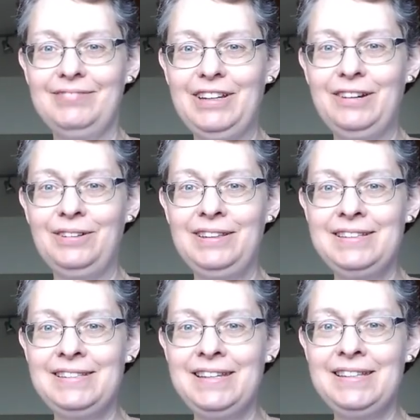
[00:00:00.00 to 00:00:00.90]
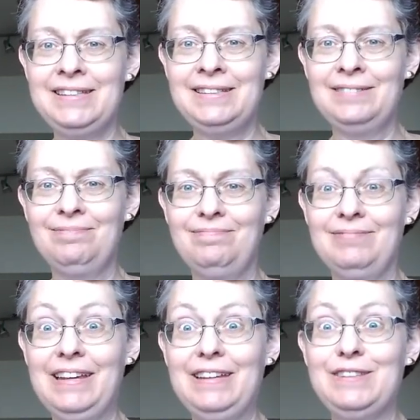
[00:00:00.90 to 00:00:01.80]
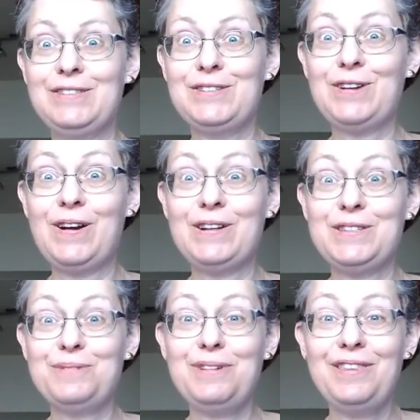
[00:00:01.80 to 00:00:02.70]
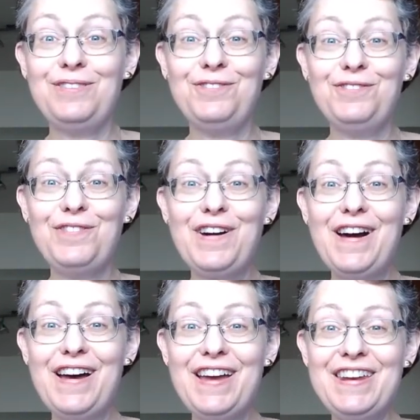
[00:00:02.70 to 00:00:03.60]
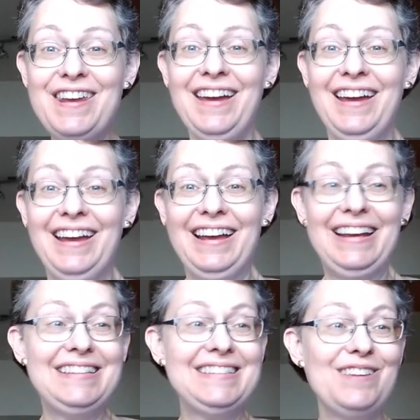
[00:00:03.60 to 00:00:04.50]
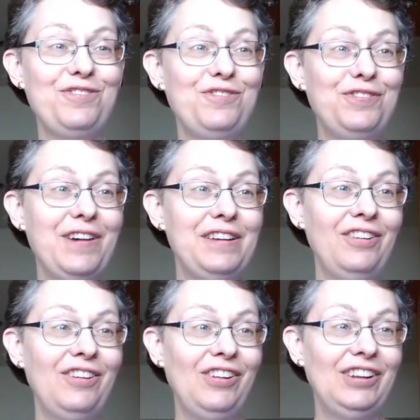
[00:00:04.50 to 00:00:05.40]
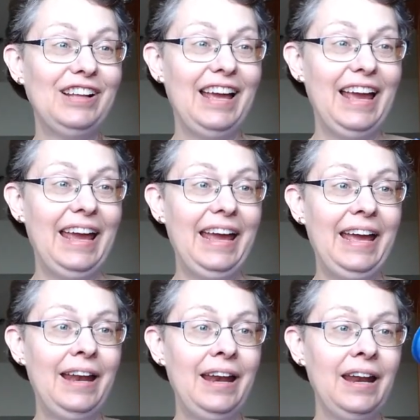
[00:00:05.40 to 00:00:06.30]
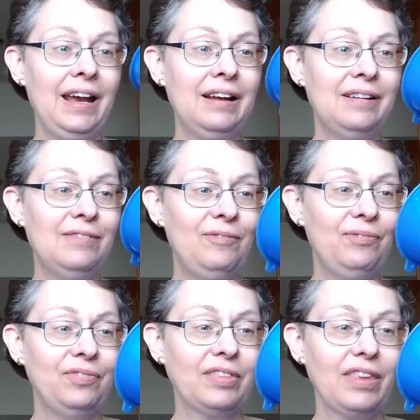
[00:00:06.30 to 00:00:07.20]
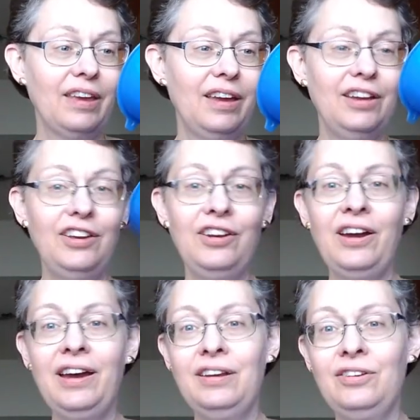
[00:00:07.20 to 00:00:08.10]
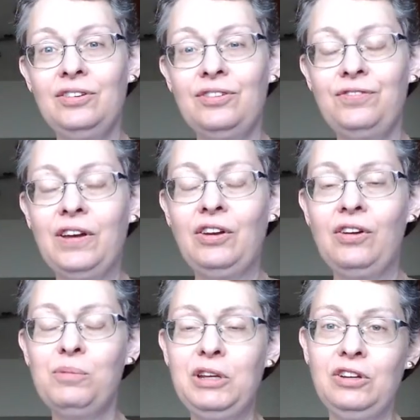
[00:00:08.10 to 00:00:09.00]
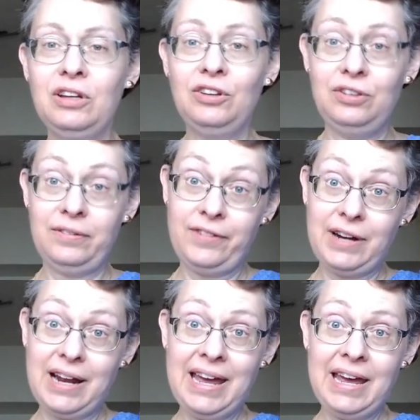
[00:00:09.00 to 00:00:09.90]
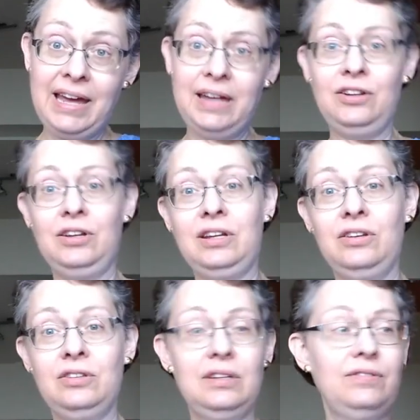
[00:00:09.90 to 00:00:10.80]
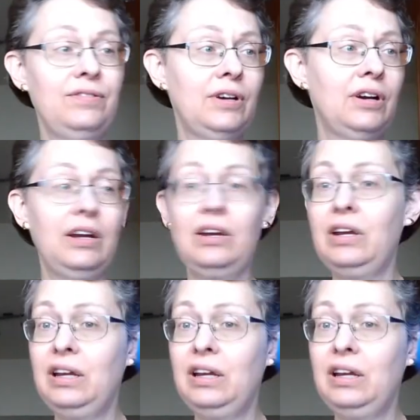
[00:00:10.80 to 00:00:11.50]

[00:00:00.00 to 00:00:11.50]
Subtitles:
You know what this is? It starts with fun. It's a funnel. And you know how to use a funnel. I mean, you can use it for a hat. You can use it for